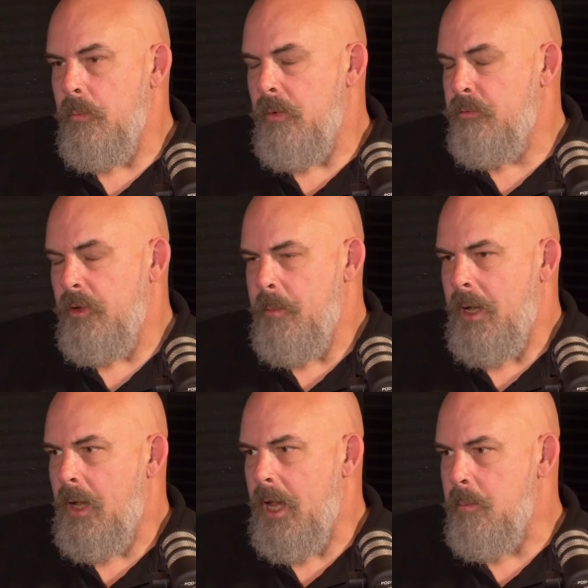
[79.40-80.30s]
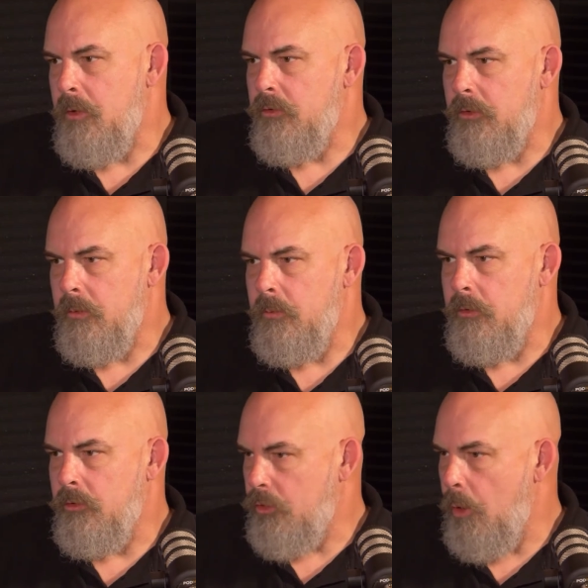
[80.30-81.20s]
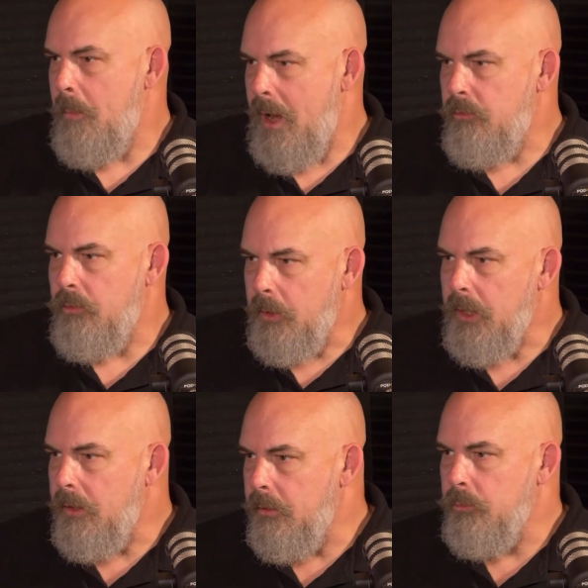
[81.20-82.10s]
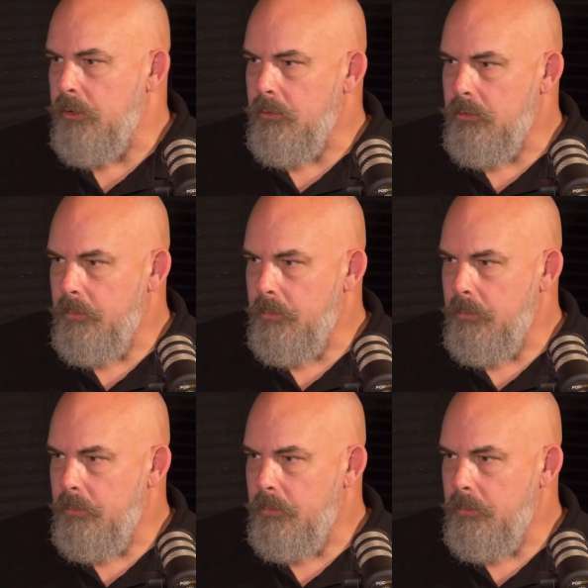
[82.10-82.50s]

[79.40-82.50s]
fundamental aim is to stop men from killing themselves.